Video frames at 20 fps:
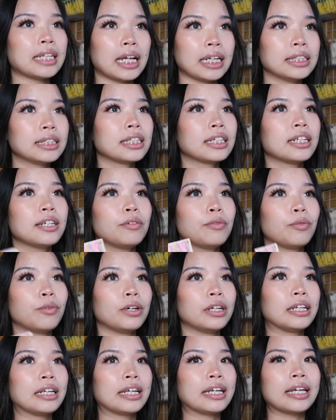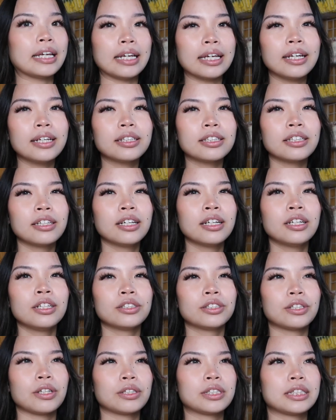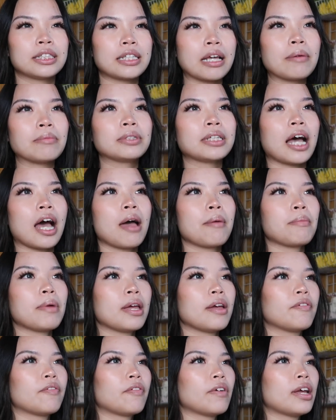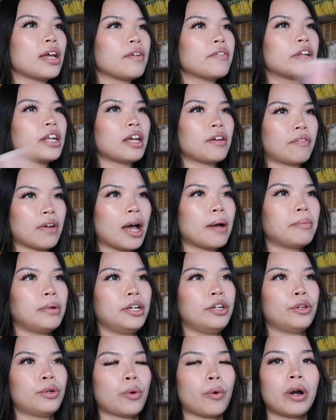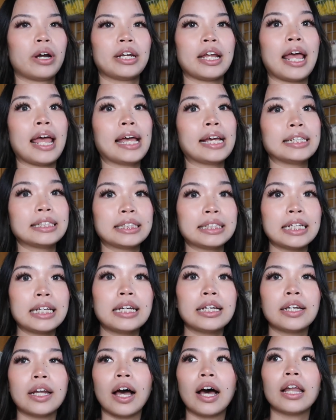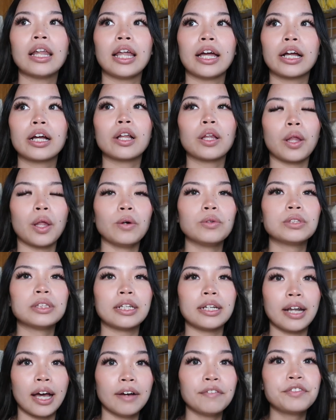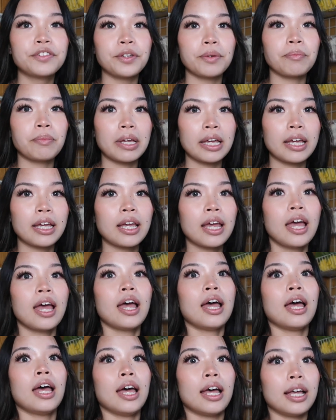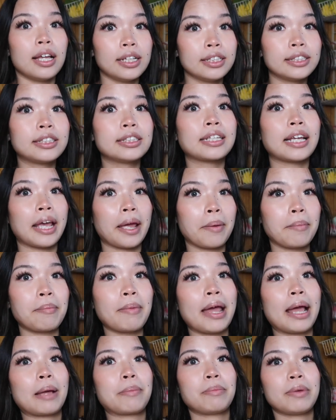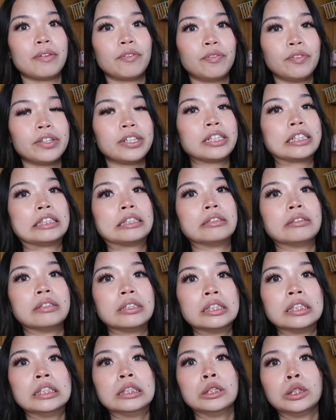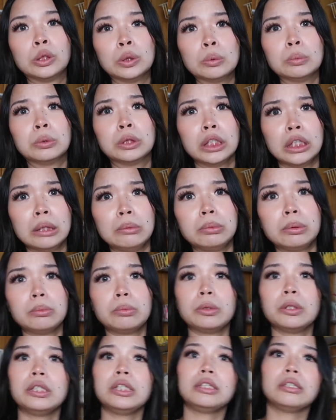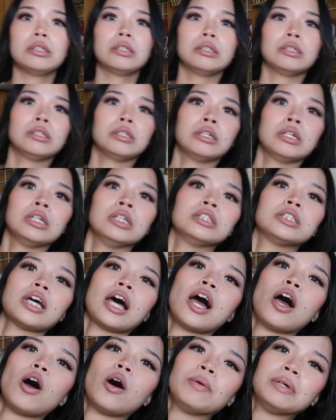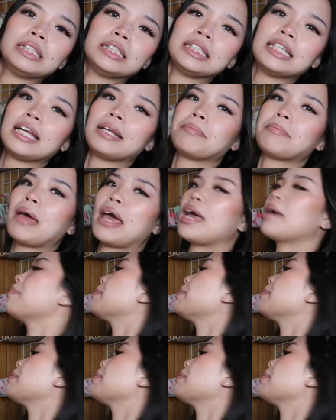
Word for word: sensitive with heat, so sometimes if even if I'm indoor in the A C, not like close enough to me, it can make me feel some type of way. So I always need